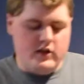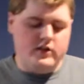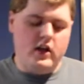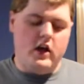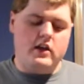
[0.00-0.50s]

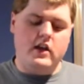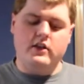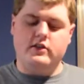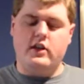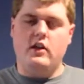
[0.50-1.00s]
stock
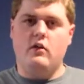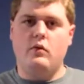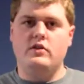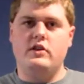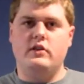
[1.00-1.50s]
heatsink,
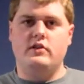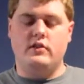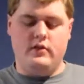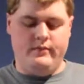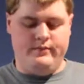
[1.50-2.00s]
which
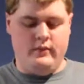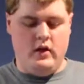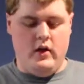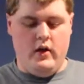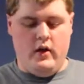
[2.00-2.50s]
is
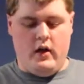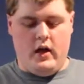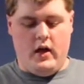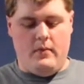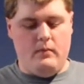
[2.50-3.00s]

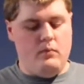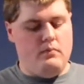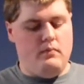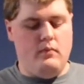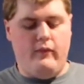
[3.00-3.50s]
fine
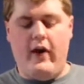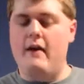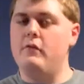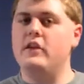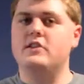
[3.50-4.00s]

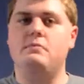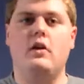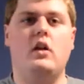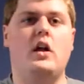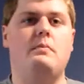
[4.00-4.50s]
for this
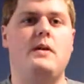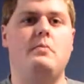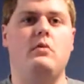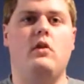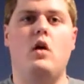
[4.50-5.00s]
build. A lot of
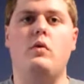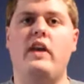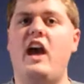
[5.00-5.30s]
people go with